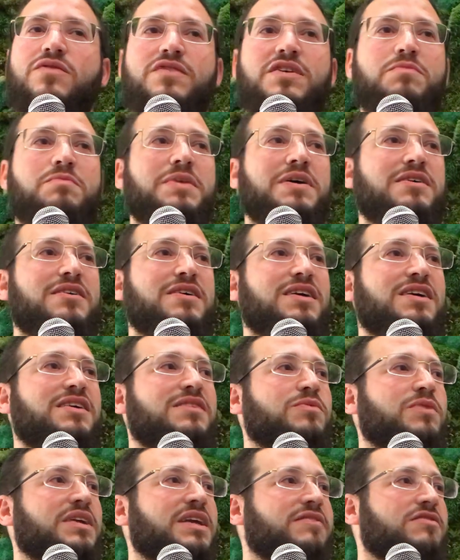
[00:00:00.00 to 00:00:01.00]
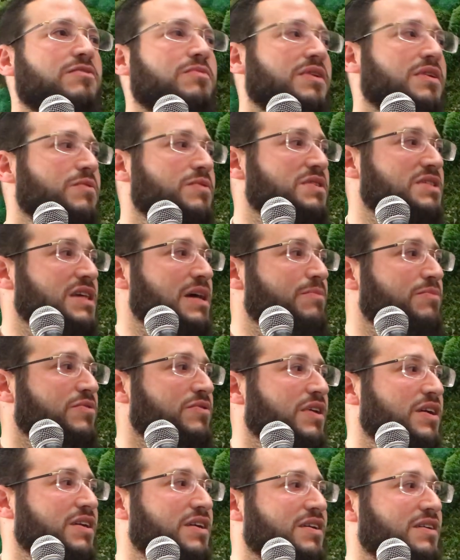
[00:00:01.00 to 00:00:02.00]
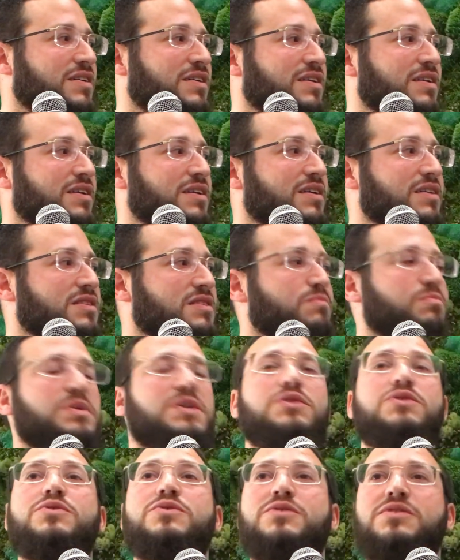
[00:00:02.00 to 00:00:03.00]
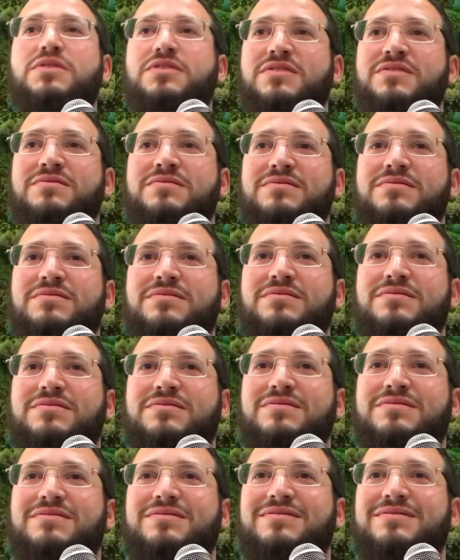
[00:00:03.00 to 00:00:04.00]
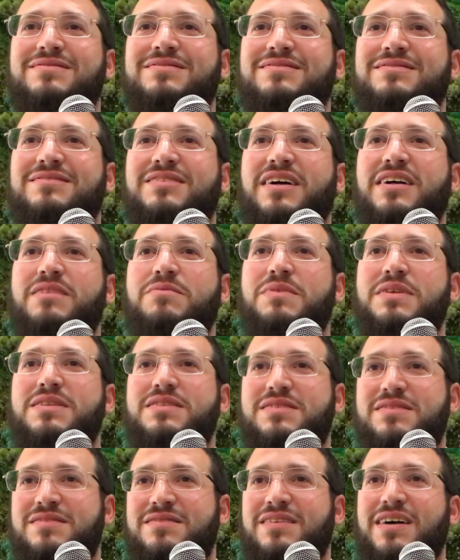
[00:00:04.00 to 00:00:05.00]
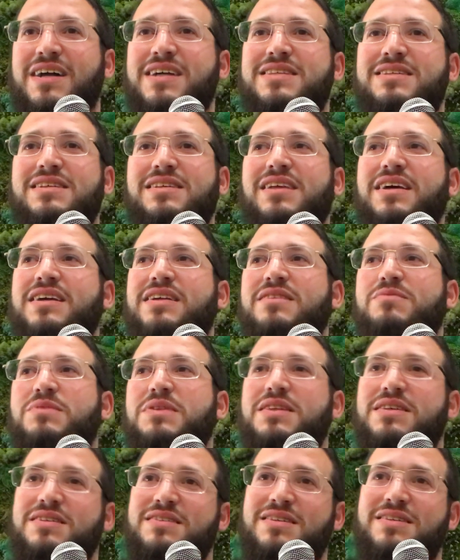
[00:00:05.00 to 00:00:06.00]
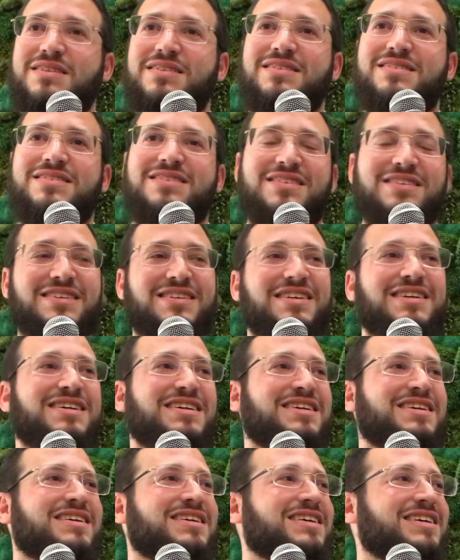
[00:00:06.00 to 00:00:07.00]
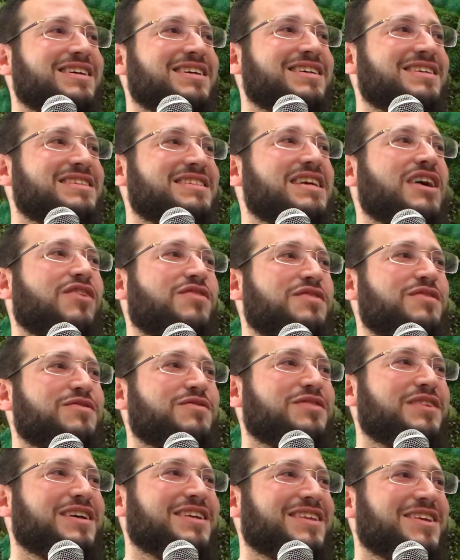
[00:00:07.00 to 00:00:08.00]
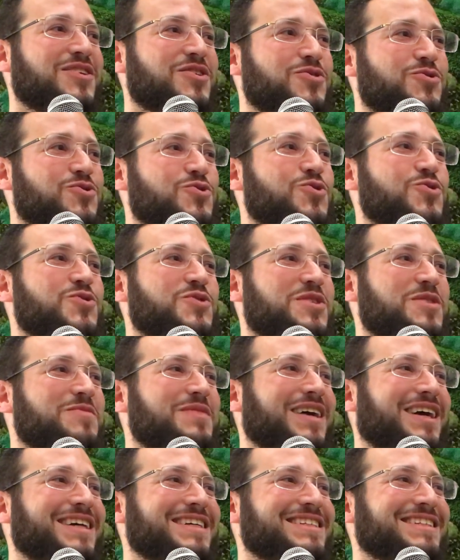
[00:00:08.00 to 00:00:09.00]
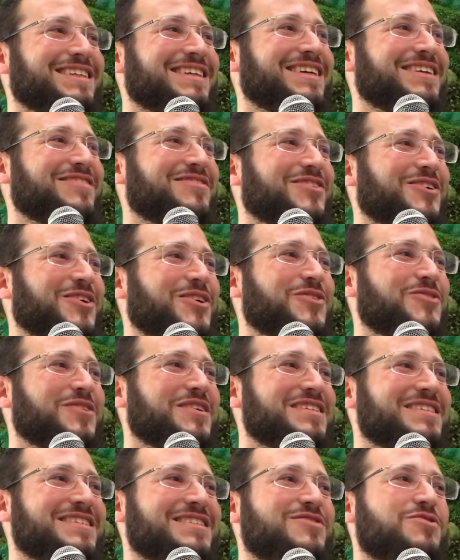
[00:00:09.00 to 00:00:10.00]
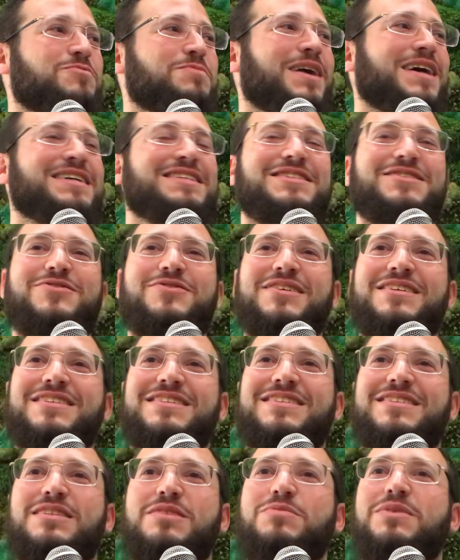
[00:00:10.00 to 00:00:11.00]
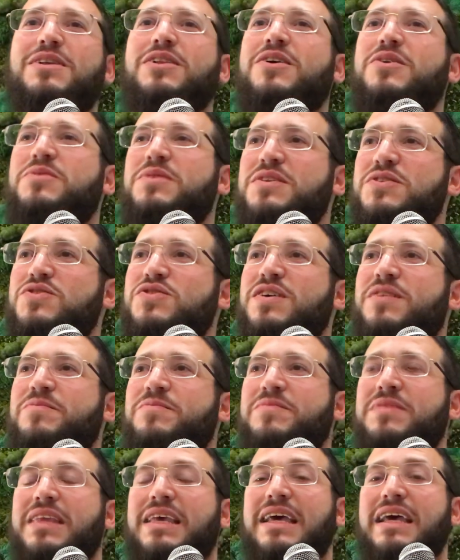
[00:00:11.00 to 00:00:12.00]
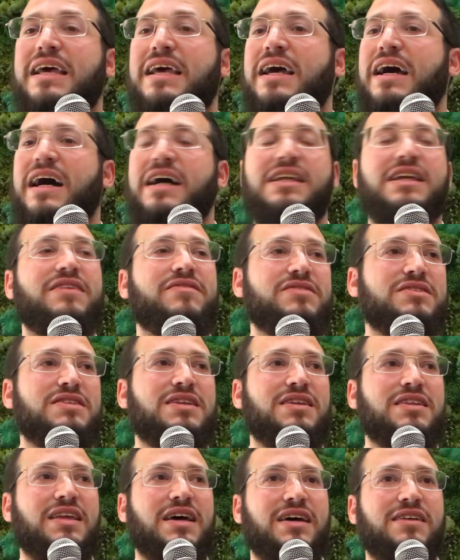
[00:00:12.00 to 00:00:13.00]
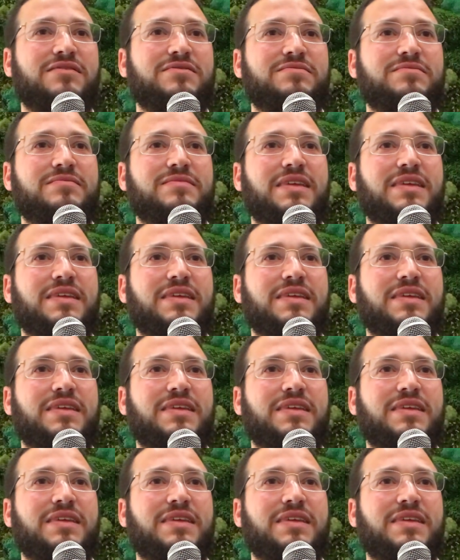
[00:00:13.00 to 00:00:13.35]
In Israel during this whole COVID period when everybody was separated, it's bidud. Right? It means isolated, but this is self-inflicted. You choose to be isolated for good reasons, for positive reasons, to be alone with Hashem.